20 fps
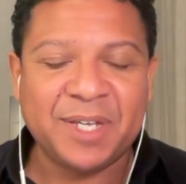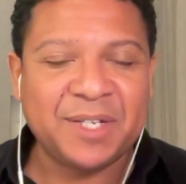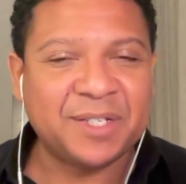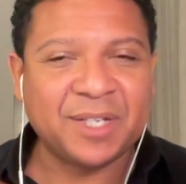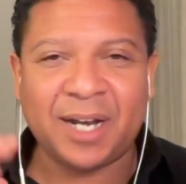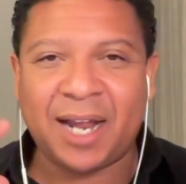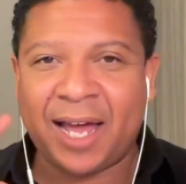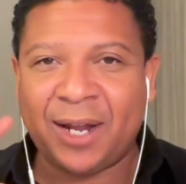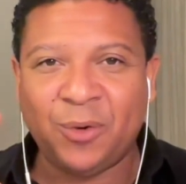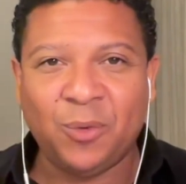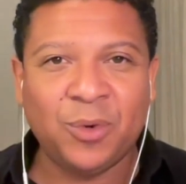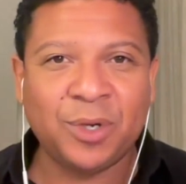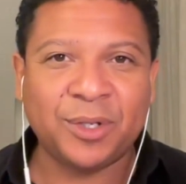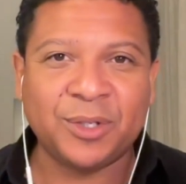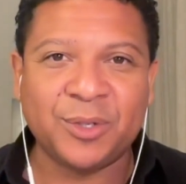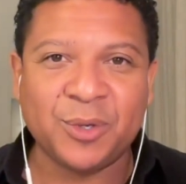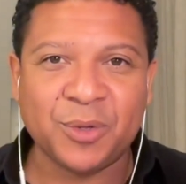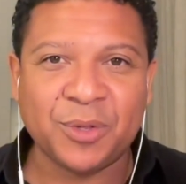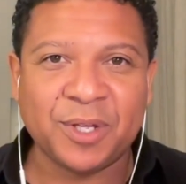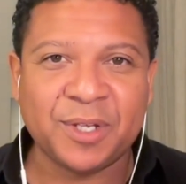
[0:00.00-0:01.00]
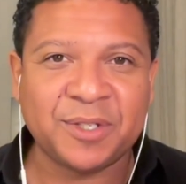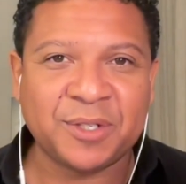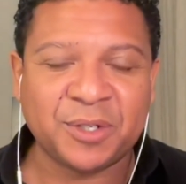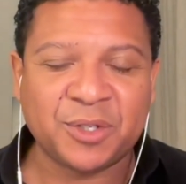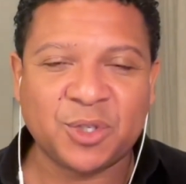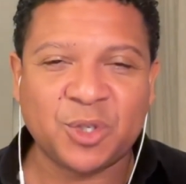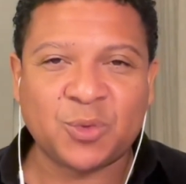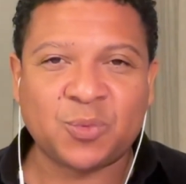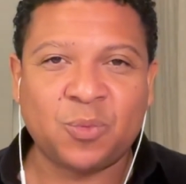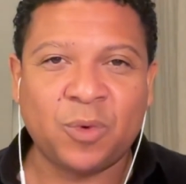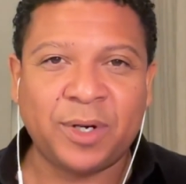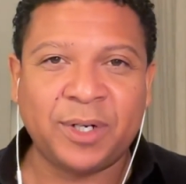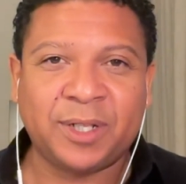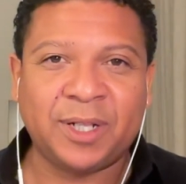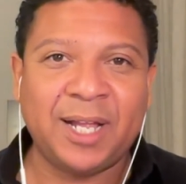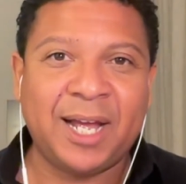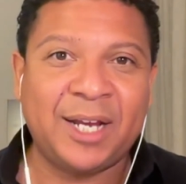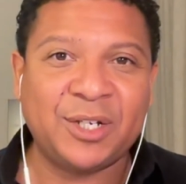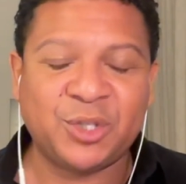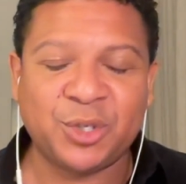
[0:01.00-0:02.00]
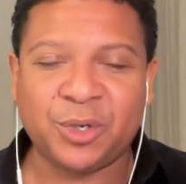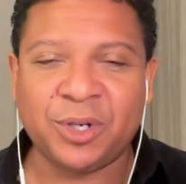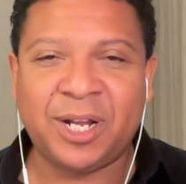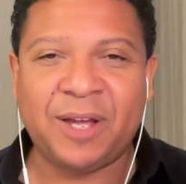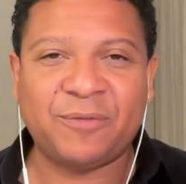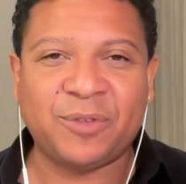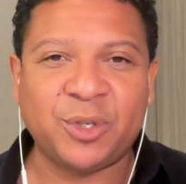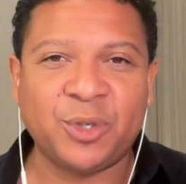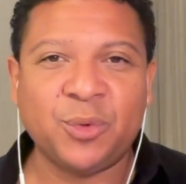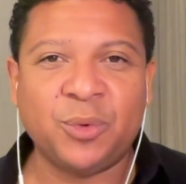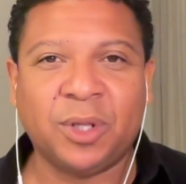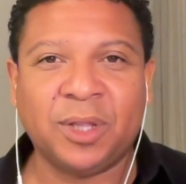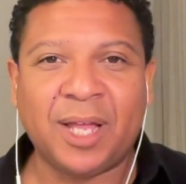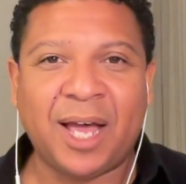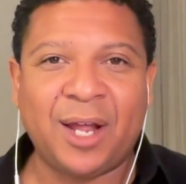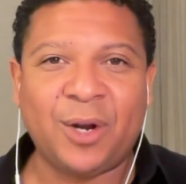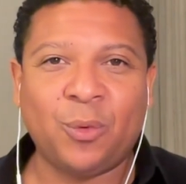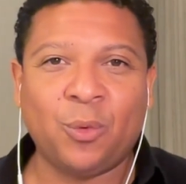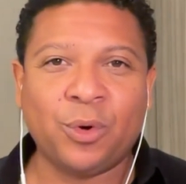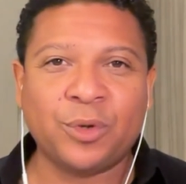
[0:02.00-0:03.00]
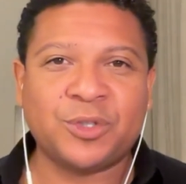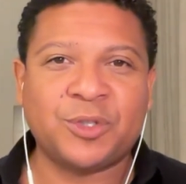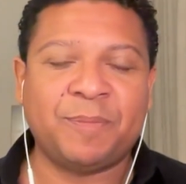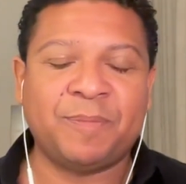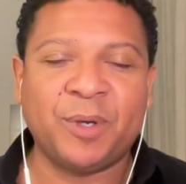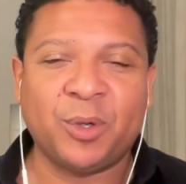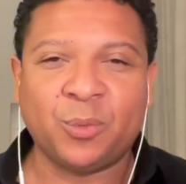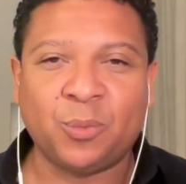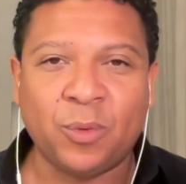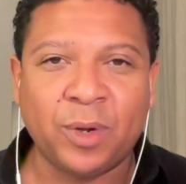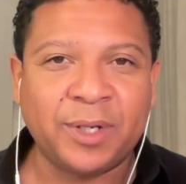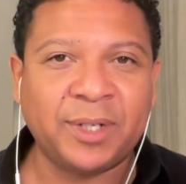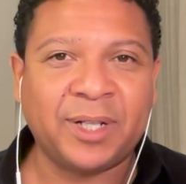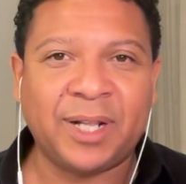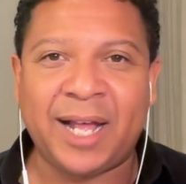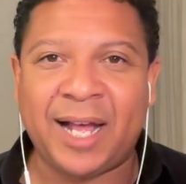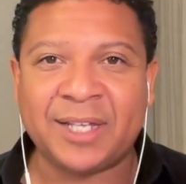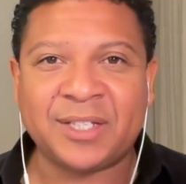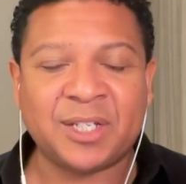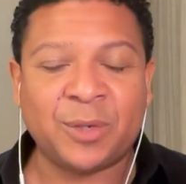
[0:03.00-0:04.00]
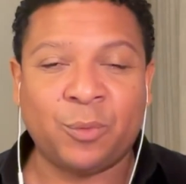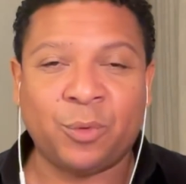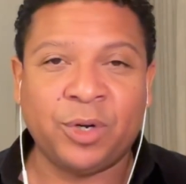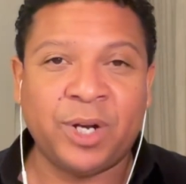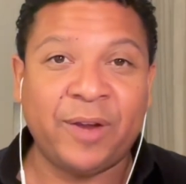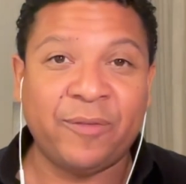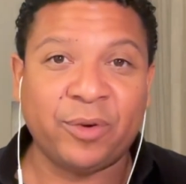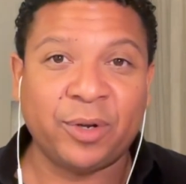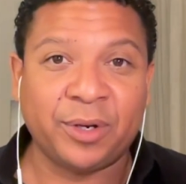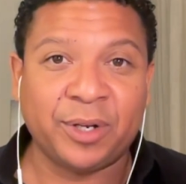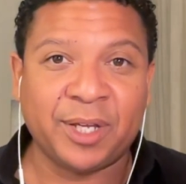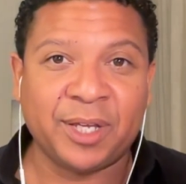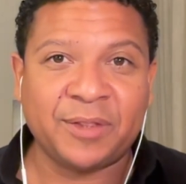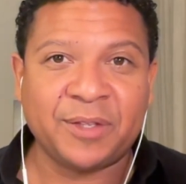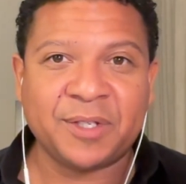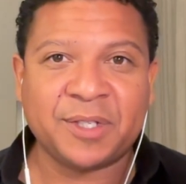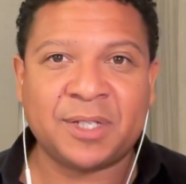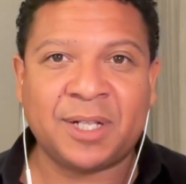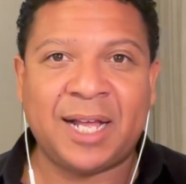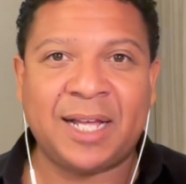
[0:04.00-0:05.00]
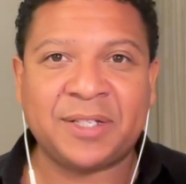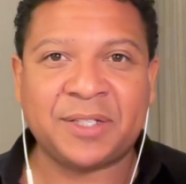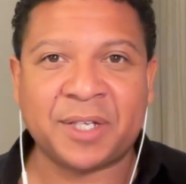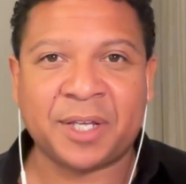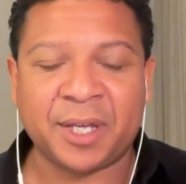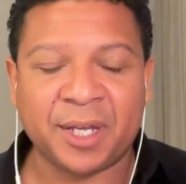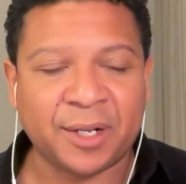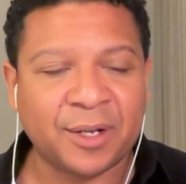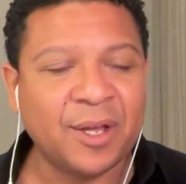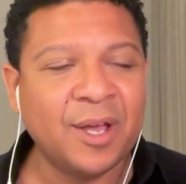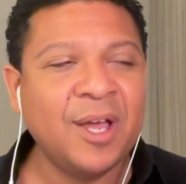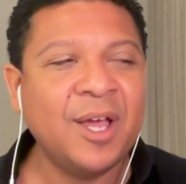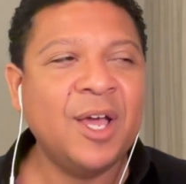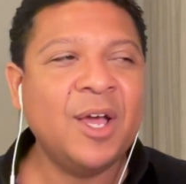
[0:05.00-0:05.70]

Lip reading: He said, I don't want to do this. It's just one class. You're going to have to do a lot of work to build one class, and we're never going to get this class again.